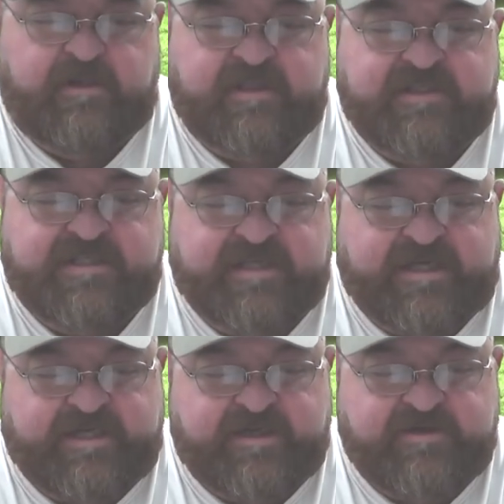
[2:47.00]
Let's
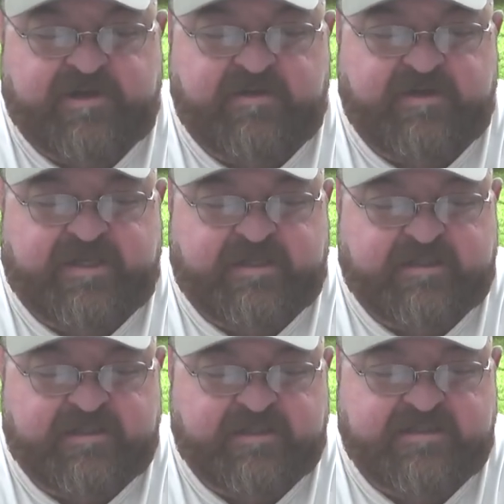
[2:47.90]
see, dear Tony.
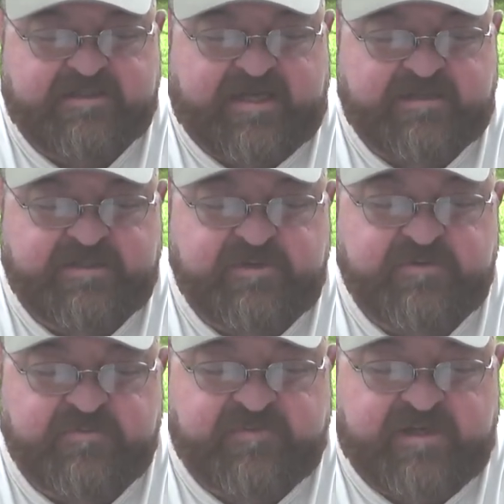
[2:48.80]
This is Alex
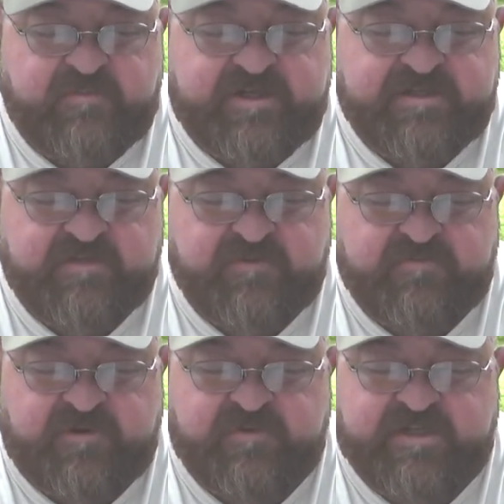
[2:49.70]
Nunes from VanQuest.
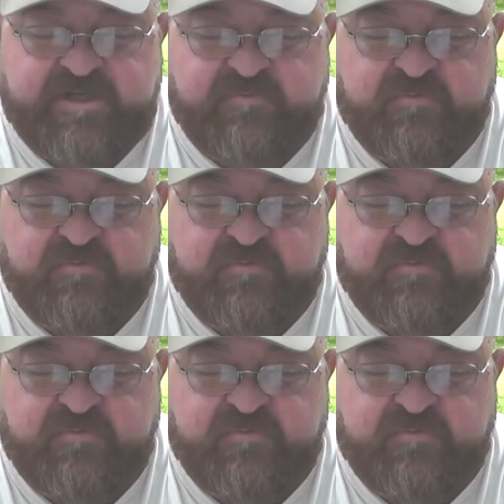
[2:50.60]
First of all, I want to thank you